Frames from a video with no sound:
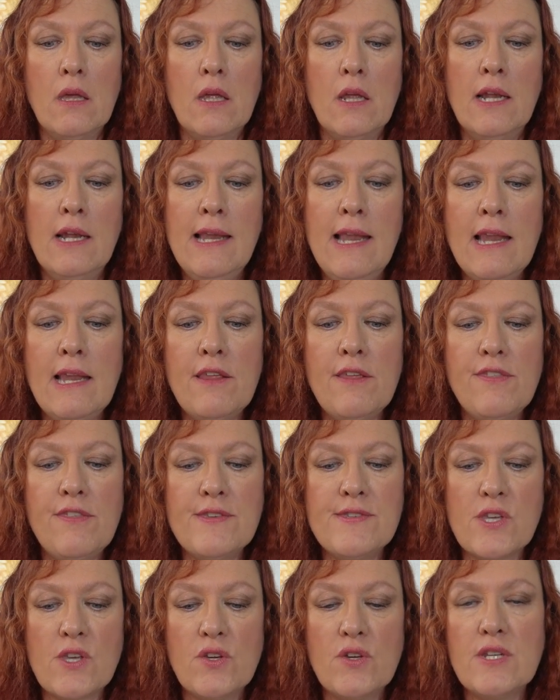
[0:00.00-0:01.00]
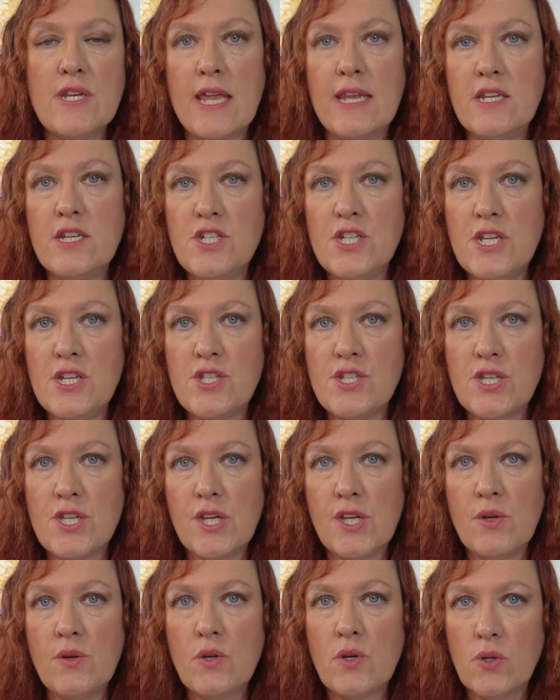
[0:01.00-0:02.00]
Lilith is a good energy
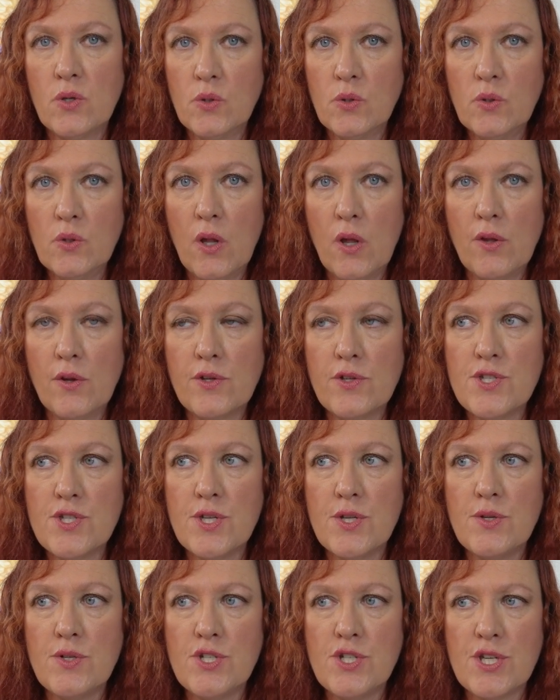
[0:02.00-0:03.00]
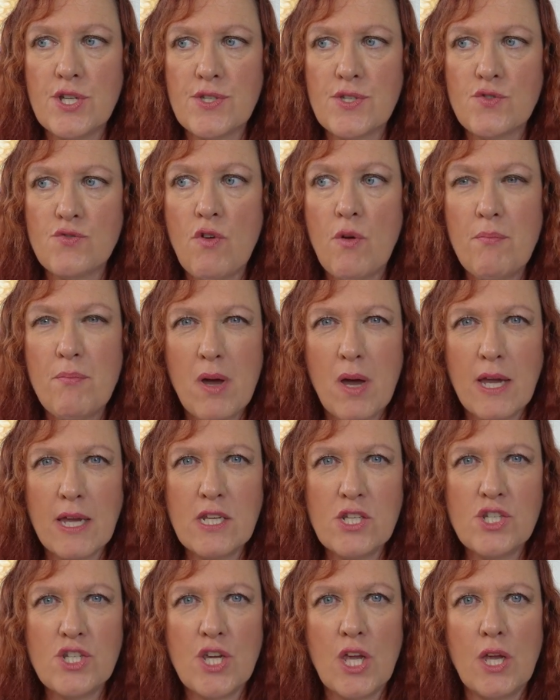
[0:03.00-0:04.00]
to call on to just
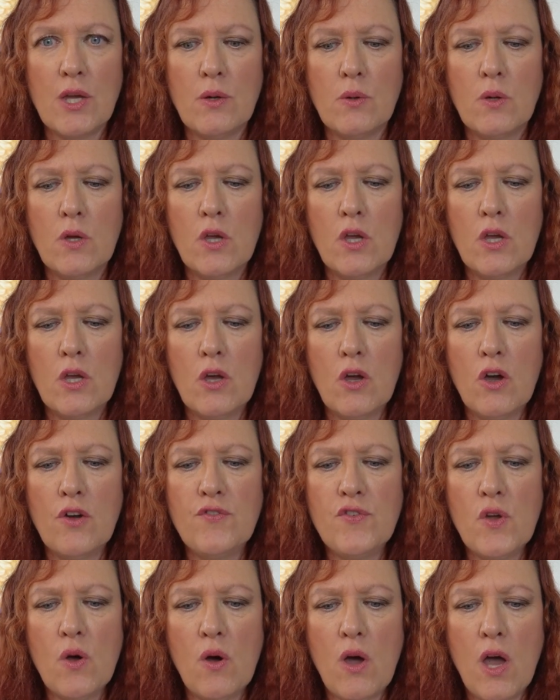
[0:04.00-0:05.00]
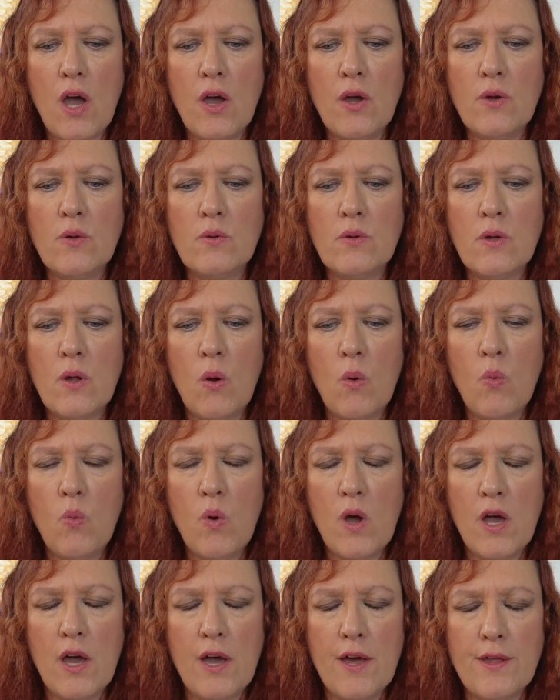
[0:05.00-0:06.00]
remind you of your own
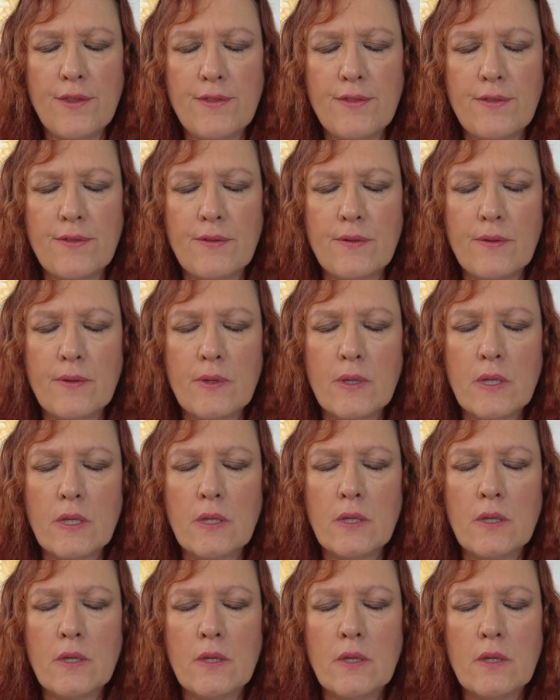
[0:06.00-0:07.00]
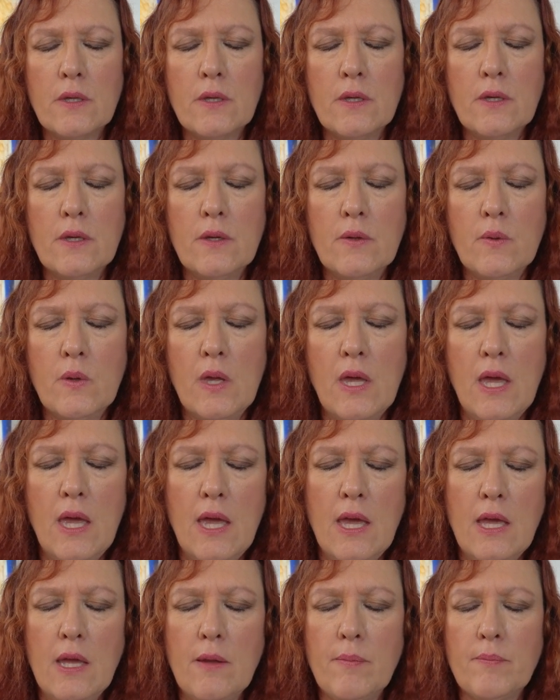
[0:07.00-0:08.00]
worth.
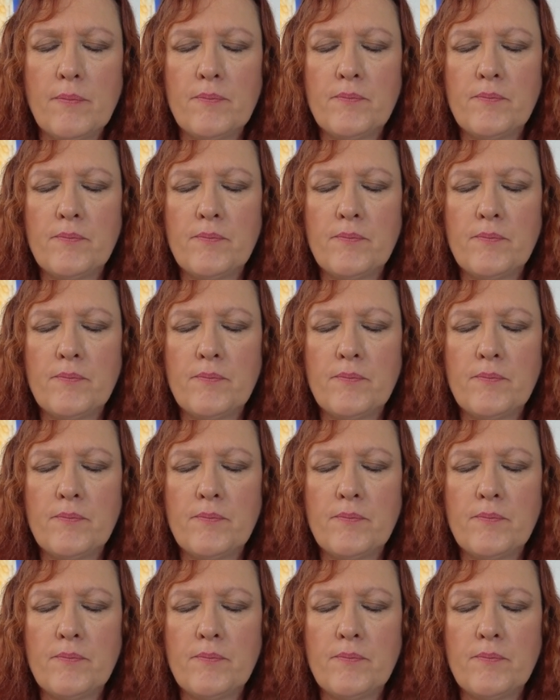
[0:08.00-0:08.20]
Okay.